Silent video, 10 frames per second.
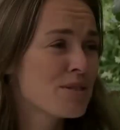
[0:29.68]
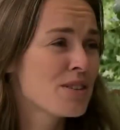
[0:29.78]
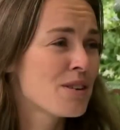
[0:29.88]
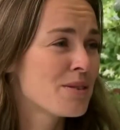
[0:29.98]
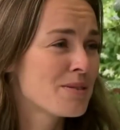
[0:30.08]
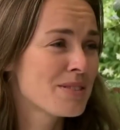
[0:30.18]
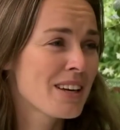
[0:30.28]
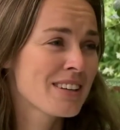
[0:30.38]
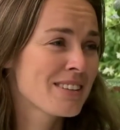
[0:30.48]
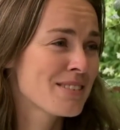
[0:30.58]
so
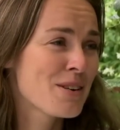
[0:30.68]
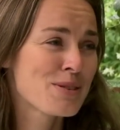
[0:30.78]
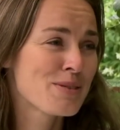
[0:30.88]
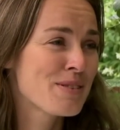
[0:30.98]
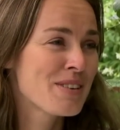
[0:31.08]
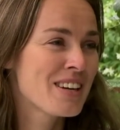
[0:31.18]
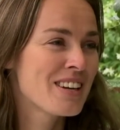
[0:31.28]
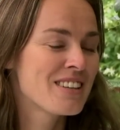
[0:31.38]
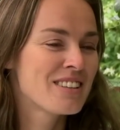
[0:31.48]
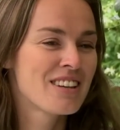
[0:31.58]
that goes with it,
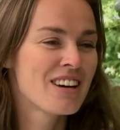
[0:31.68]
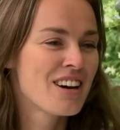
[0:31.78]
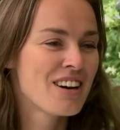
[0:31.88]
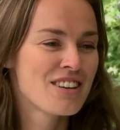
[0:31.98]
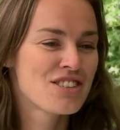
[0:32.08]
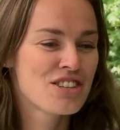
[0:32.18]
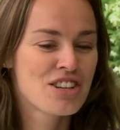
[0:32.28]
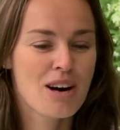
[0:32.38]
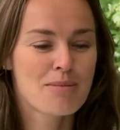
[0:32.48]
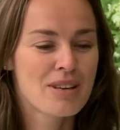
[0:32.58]
and she
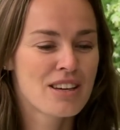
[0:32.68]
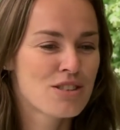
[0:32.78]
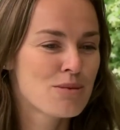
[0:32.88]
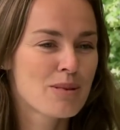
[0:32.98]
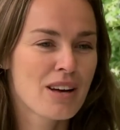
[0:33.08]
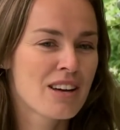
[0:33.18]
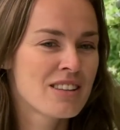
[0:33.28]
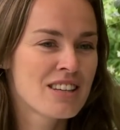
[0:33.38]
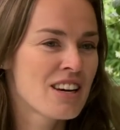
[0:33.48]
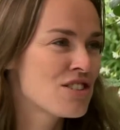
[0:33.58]
taught me to play
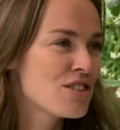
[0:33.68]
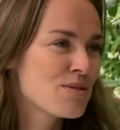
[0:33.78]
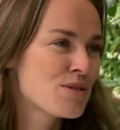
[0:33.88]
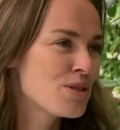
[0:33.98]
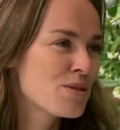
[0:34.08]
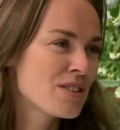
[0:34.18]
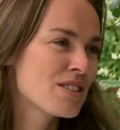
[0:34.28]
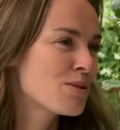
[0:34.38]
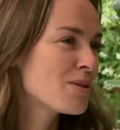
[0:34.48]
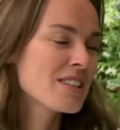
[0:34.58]
at the age of 2 as
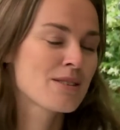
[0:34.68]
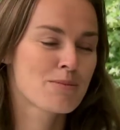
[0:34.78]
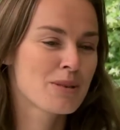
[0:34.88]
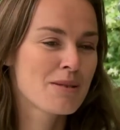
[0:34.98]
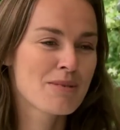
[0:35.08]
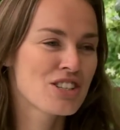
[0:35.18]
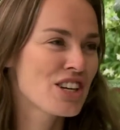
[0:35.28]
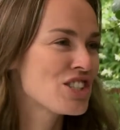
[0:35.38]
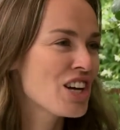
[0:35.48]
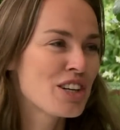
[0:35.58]
soon as pretty much
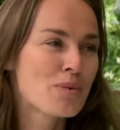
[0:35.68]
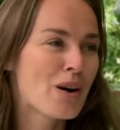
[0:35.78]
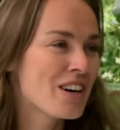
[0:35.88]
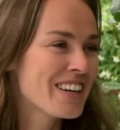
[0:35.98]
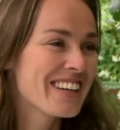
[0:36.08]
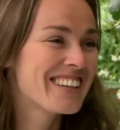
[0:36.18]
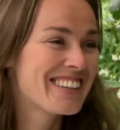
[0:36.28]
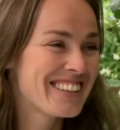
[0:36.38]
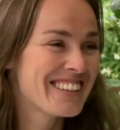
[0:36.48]
I started walking.